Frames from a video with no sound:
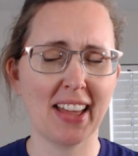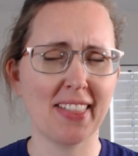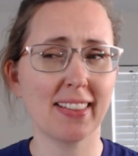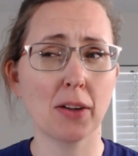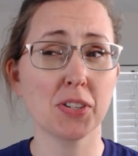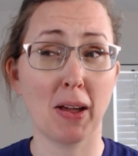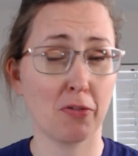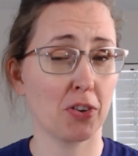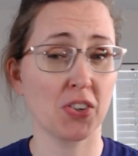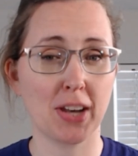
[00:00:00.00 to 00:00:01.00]
I think that was my
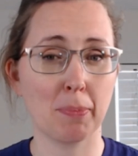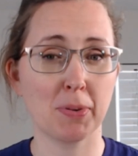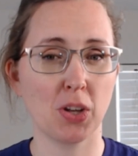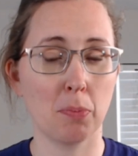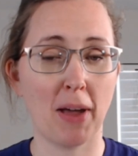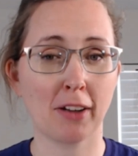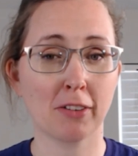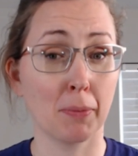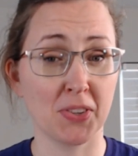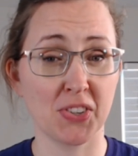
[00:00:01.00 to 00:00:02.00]
first episode back
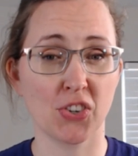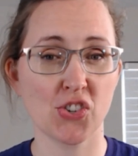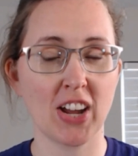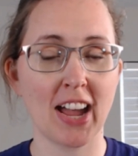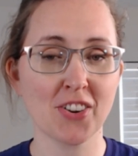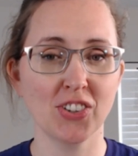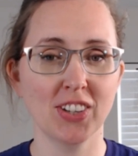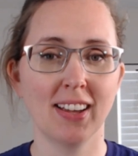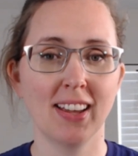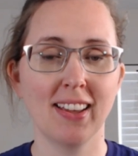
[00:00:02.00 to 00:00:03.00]
from the surgery, actually.
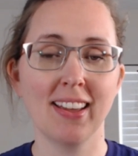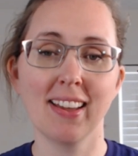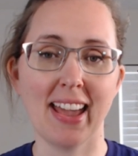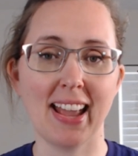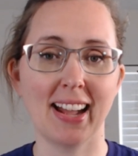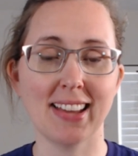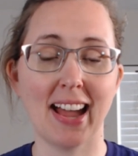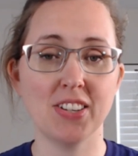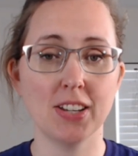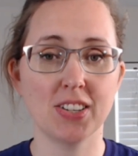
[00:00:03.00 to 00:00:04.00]
And
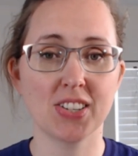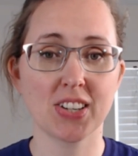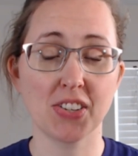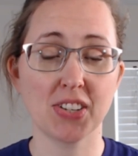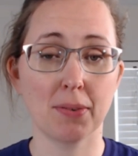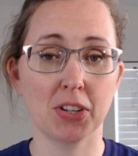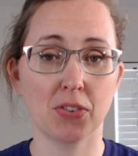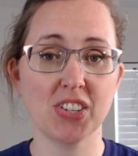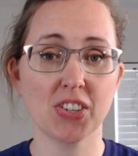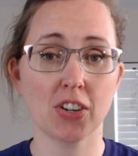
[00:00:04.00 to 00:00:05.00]
I did discuss some of the
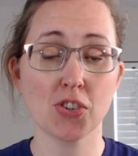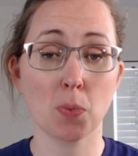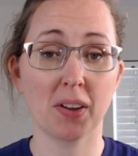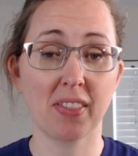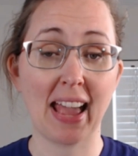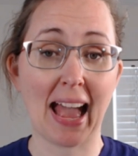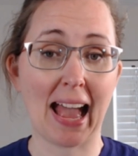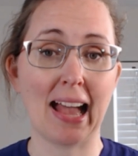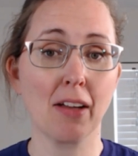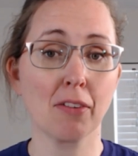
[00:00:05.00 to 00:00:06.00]
research where they
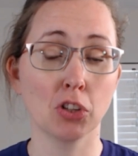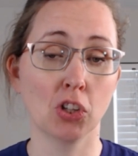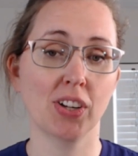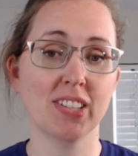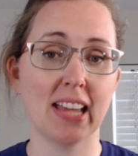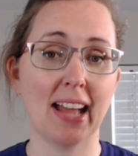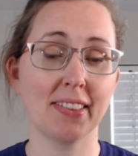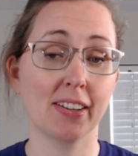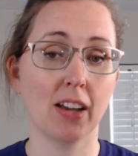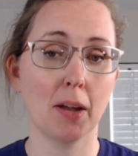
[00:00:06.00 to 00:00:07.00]
have looked at
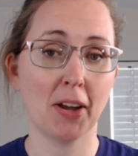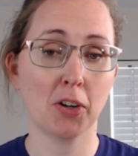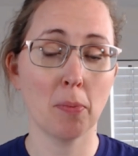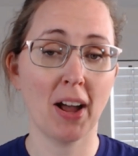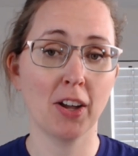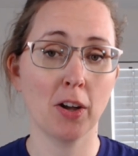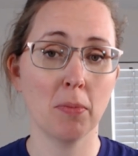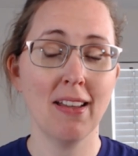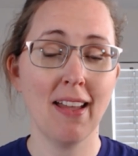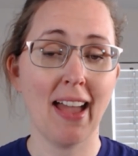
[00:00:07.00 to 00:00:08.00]
the gut microbiome
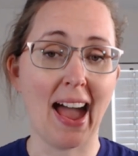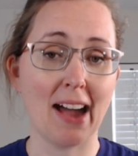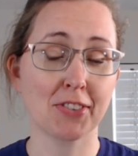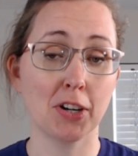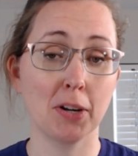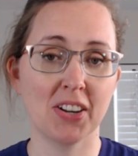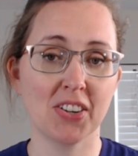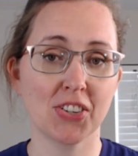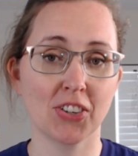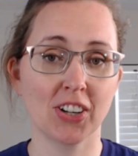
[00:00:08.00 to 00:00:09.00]
after
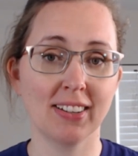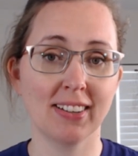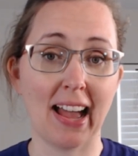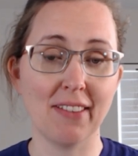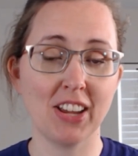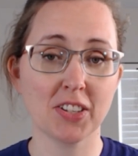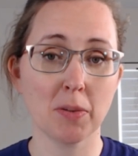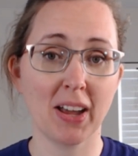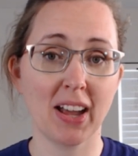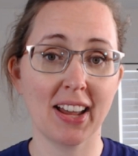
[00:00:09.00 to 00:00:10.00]
administering IV
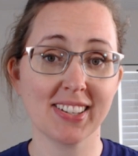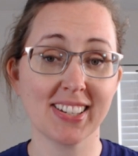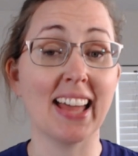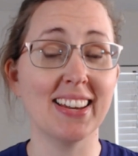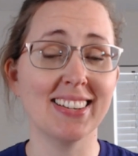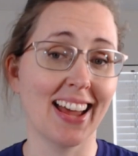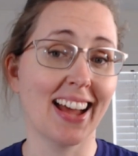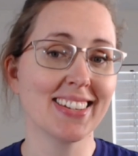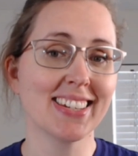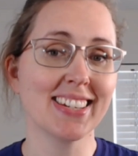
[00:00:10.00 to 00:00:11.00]
antibiotics, and it
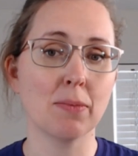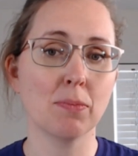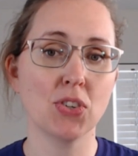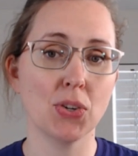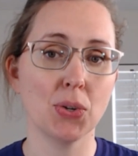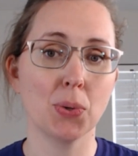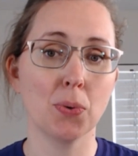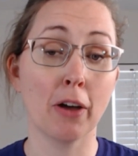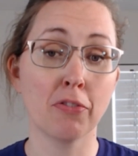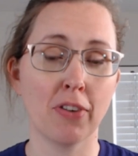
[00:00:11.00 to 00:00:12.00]
does seem to
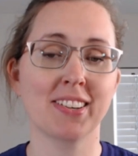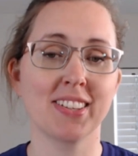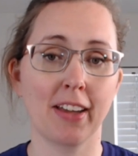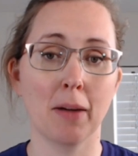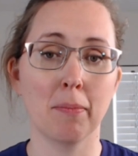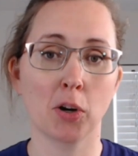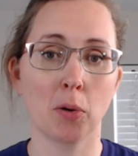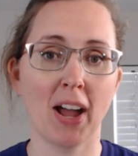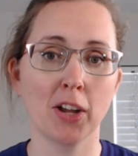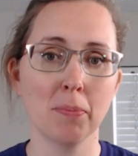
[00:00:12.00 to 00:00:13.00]
affect the gut
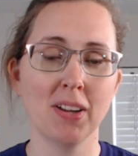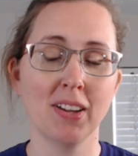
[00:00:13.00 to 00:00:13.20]
microbiome.